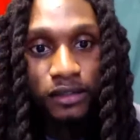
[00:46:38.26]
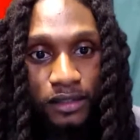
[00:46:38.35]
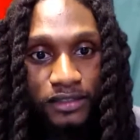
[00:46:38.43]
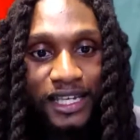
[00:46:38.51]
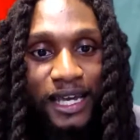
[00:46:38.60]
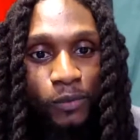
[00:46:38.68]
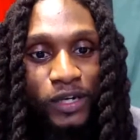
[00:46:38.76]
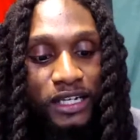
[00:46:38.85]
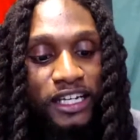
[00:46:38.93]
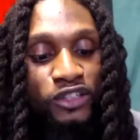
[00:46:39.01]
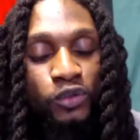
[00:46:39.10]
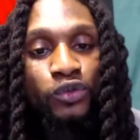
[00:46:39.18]
said we
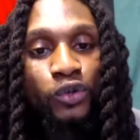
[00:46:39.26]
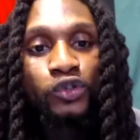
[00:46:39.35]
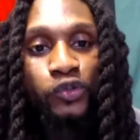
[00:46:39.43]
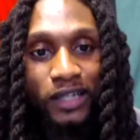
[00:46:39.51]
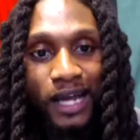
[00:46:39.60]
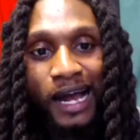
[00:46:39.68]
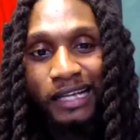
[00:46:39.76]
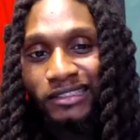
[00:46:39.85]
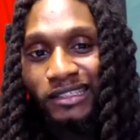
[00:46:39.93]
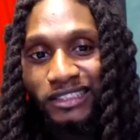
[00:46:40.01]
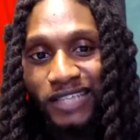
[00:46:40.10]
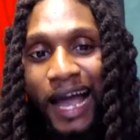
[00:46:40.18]
need to neutralize
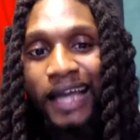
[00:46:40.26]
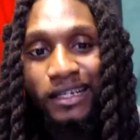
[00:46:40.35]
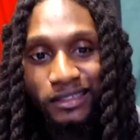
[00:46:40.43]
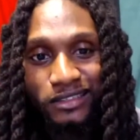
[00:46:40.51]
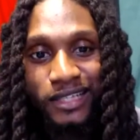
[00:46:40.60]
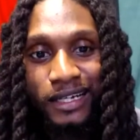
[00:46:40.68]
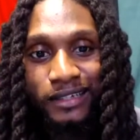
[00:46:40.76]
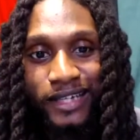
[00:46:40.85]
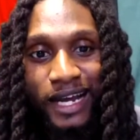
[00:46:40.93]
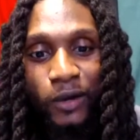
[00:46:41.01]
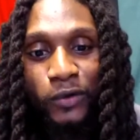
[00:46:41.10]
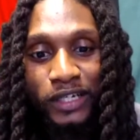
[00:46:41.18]
the science that
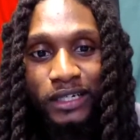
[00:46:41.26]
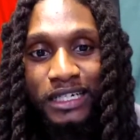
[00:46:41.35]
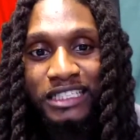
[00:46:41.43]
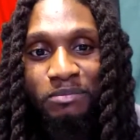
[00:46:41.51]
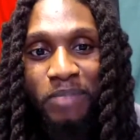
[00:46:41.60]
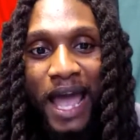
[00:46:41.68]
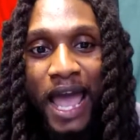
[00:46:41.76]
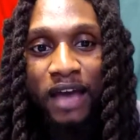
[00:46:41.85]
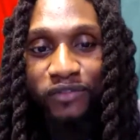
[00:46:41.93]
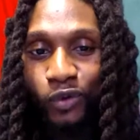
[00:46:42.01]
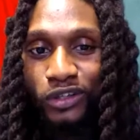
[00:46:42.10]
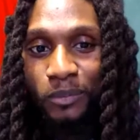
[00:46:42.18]
dairy is
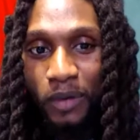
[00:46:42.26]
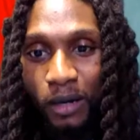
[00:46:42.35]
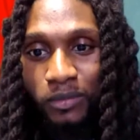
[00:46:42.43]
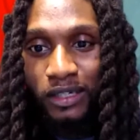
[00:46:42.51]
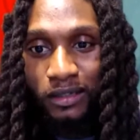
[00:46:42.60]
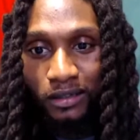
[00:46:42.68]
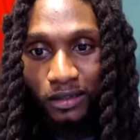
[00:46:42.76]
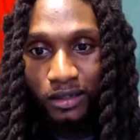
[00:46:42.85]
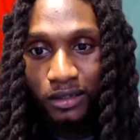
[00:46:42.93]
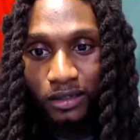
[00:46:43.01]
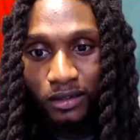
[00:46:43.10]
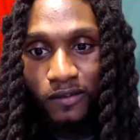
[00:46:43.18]
bad for the public?
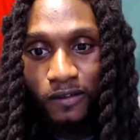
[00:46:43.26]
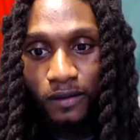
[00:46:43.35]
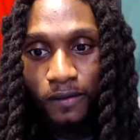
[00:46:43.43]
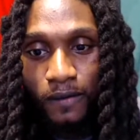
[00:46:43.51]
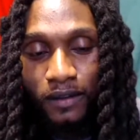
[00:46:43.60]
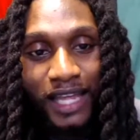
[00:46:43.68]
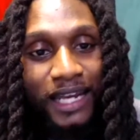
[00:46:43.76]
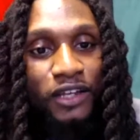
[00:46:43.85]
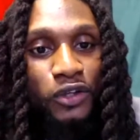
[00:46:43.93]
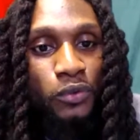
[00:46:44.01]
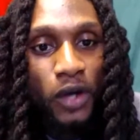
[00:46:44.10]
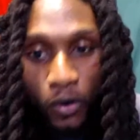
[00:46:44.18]
Letting
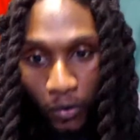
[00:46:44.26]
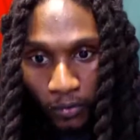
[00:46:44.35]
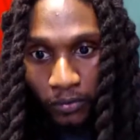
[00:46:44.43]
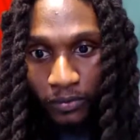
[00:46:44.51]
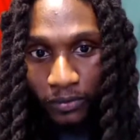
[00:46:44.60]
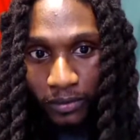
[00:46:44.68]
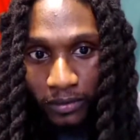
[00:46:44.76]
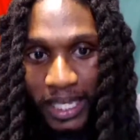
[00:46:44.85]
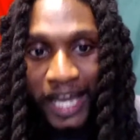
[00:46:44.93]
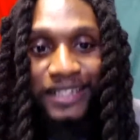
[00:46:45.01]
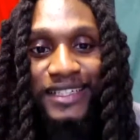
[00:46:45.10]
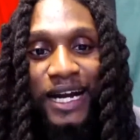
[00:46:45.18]
you know
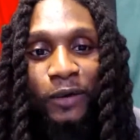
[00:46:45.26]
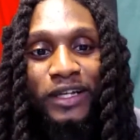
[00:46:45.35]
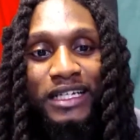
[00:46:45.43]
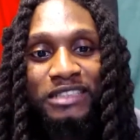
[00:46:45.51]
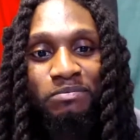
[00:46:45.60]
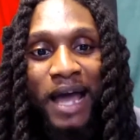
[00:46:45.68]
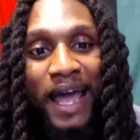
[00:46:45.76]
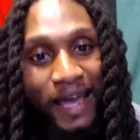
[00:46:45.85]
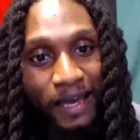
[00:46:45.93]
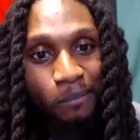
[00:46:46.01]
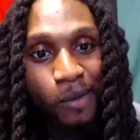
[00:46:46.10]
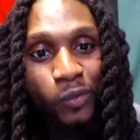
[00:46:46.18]
that dairy is
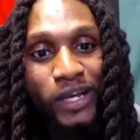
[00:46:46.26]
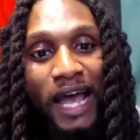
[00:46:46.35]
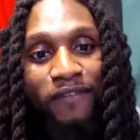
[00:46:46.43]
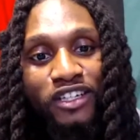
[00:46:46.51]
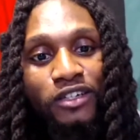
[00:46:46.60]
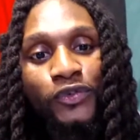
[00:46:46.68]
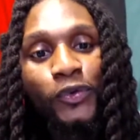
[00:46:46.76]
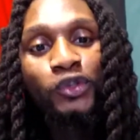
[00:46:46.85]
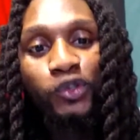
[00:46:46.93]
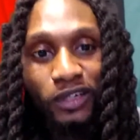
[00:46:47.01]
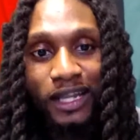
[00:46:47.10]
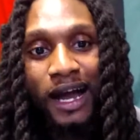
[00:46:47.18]
bad, but we have to
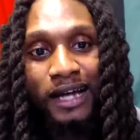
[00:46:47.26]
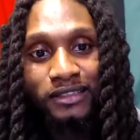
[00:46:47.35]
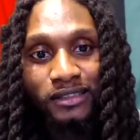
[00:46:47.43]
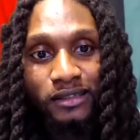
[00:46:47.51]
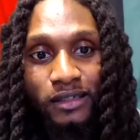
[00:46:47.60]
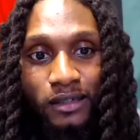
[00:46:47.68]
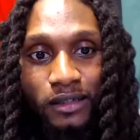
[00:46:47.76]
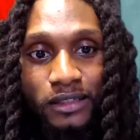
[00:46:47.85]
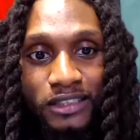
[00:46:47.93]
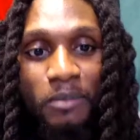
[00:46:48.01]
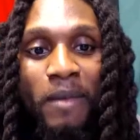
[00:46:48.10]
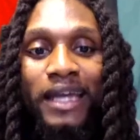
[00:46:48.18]
neutralize it
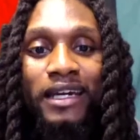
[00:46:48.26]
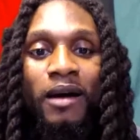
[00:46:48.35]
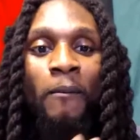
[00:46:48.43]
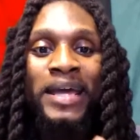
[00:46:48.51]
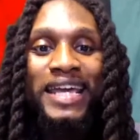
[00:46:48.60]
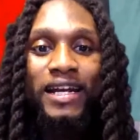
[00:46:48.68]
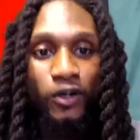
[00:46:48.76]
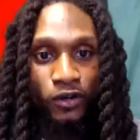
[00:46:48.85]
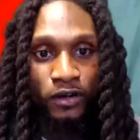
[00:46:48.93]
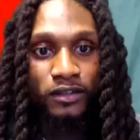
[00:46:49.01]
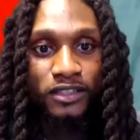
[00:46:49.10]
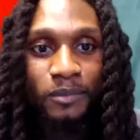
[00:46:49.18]
to make it
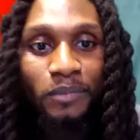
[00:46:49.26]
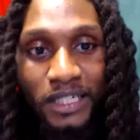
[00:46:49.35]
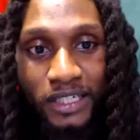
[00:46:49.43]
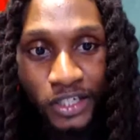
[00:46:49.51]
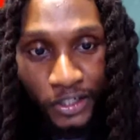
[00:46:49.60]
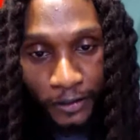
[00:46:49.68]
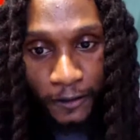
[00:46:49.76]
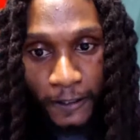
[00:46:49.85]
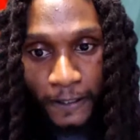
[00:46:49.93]
appear to be good.